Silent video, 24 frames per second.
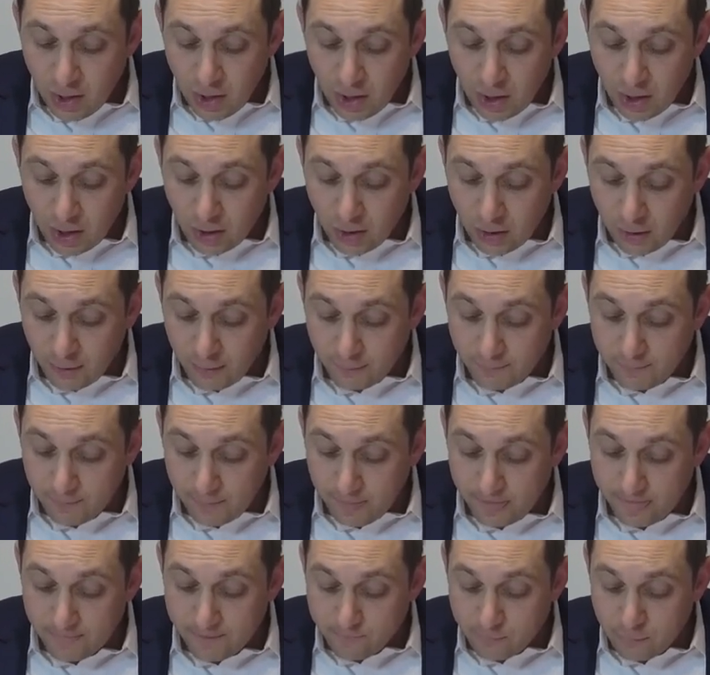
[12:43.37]
Um,
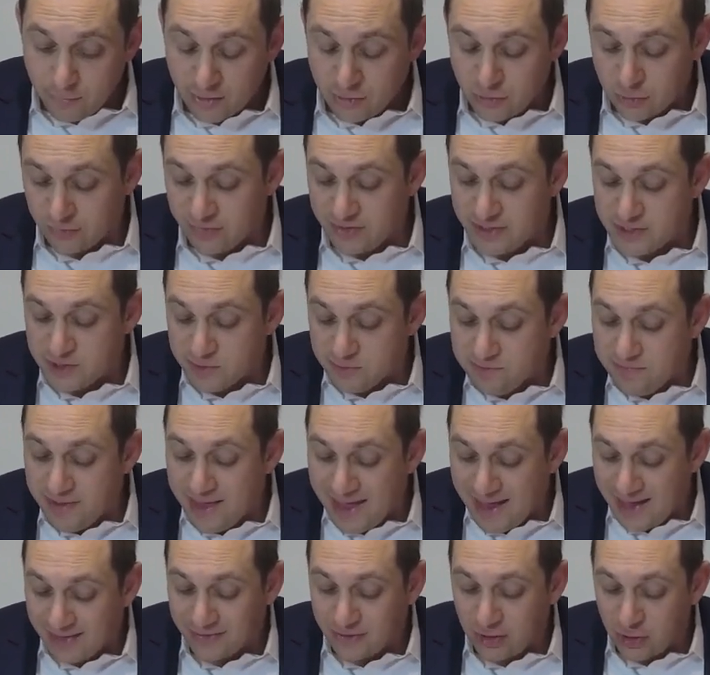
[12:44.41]
so this
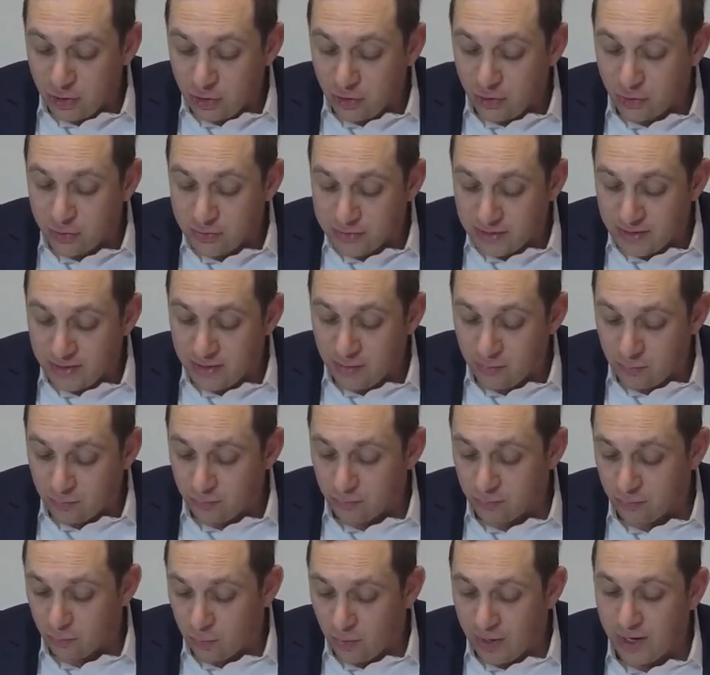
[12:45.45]
math you're using,
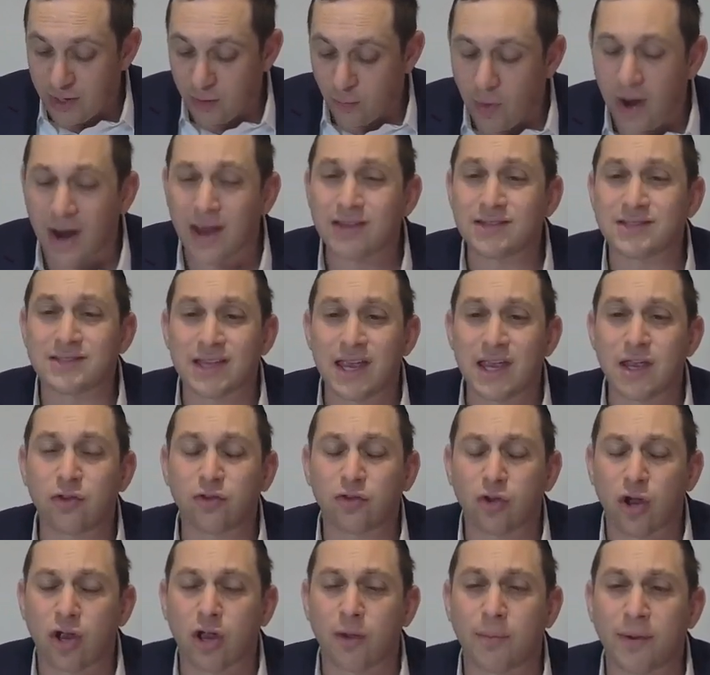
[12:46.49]
why why you saying
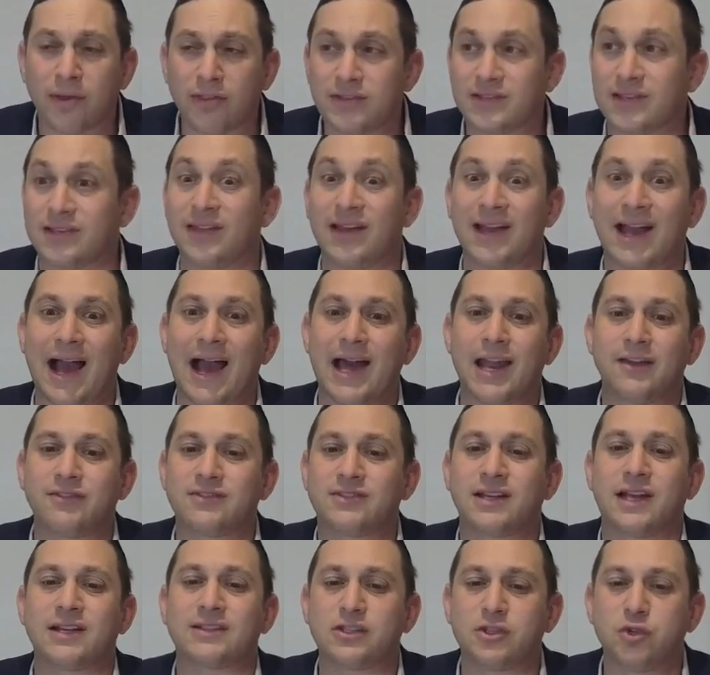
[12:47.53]
talk about it? See, the Ghana
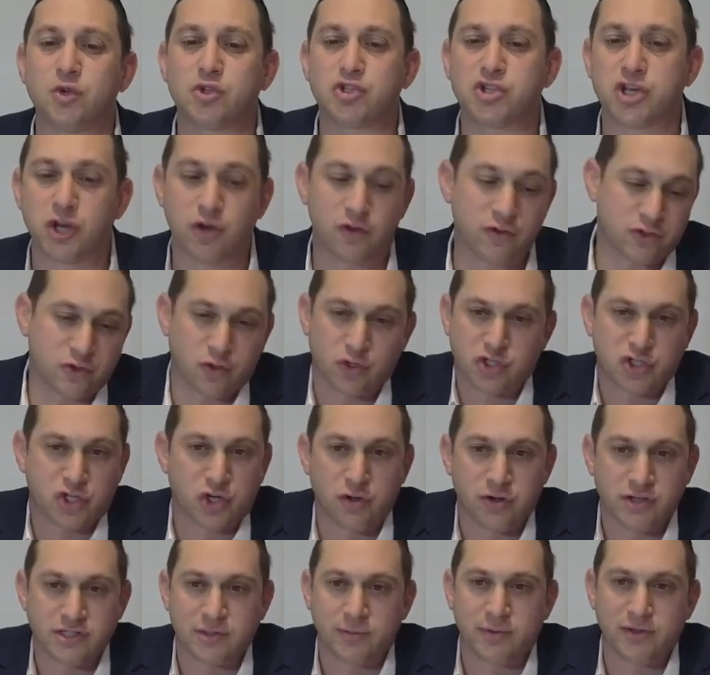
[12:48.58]
still has to do sheen. There's no
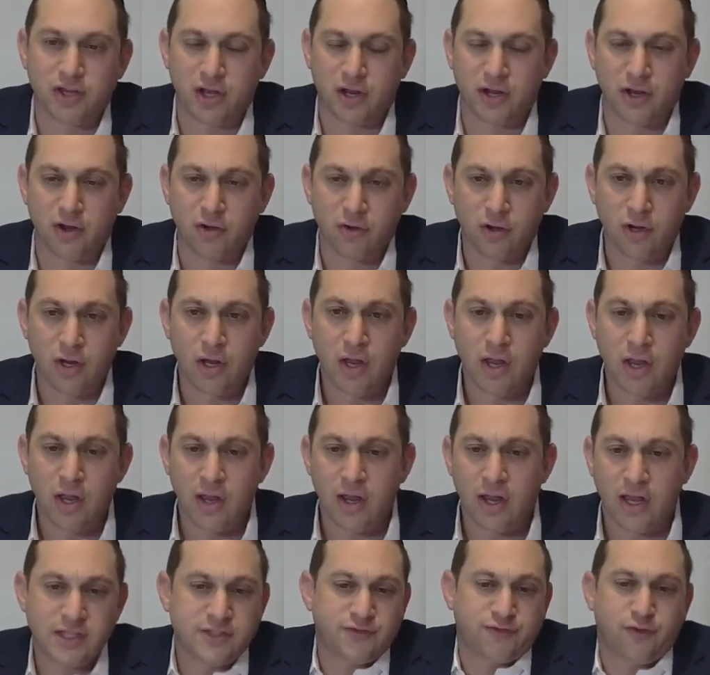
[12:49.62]
sheen to be done here.
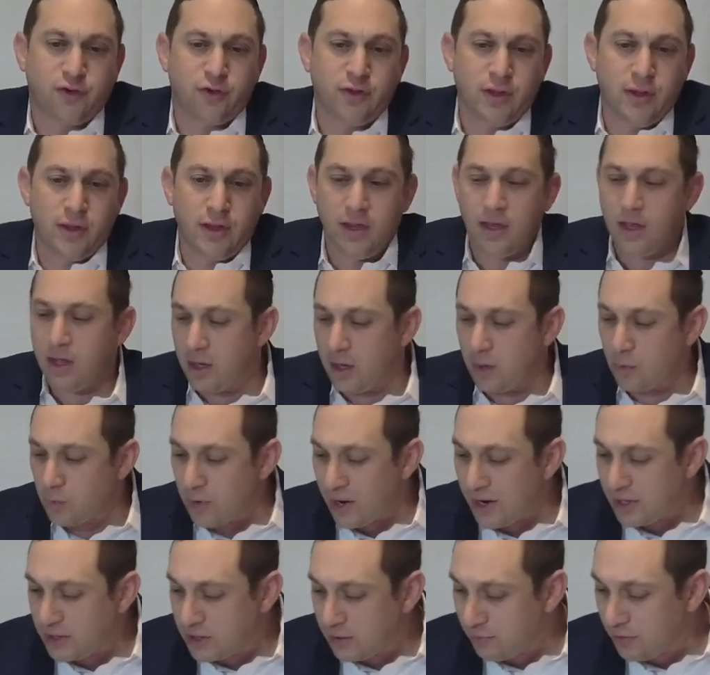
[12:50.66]
It's fully uh,
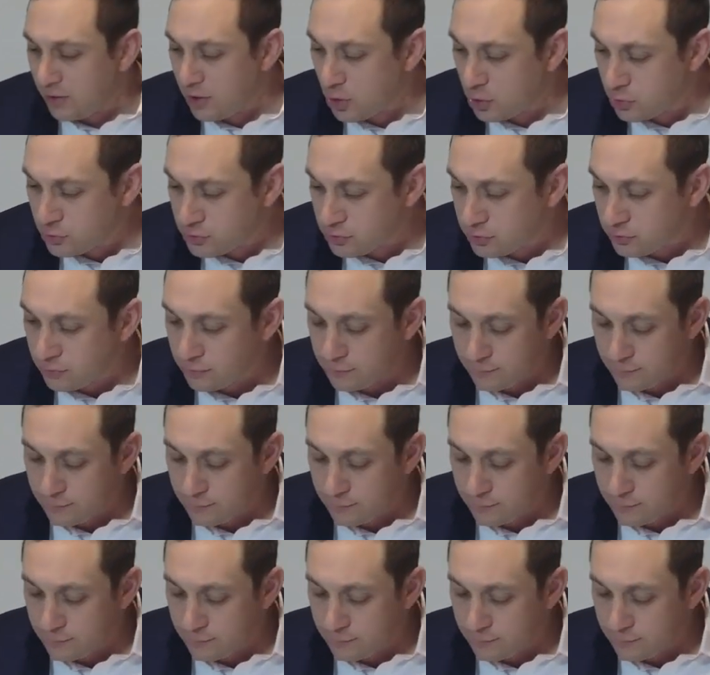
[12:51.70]
ready to be used.